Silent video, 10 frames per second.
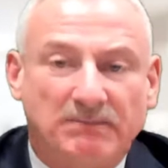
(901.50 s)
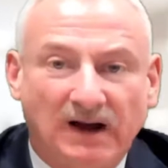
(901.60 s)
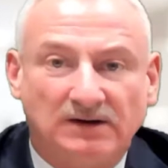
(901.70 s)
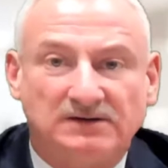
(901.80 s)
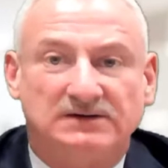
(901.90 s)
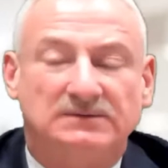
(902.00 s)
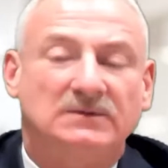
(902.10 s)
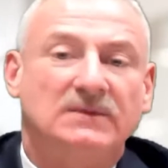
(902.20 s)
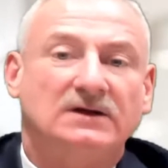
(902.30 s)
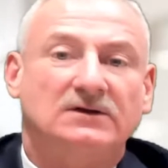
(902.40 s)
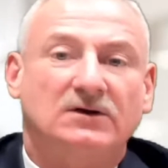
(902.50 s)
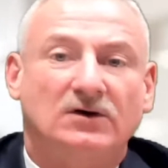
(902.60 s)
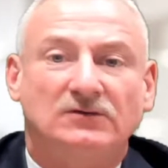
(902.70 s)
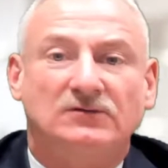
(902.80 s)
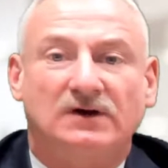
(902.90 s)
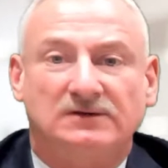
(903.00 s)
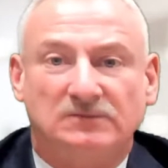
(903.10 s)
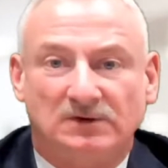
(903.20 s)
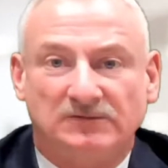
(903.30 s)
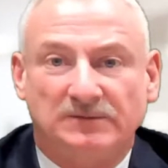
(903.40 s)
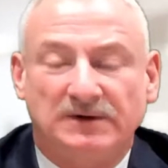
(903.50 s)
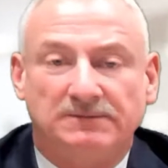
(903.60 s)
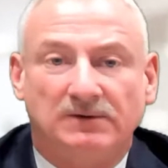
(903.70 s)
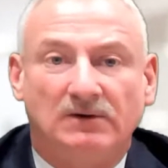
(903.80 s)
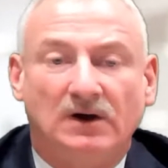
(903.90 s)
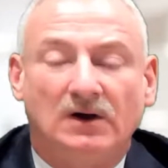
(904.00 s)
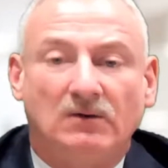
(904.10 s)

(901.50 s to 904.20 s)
balance them and make the contracts work for people.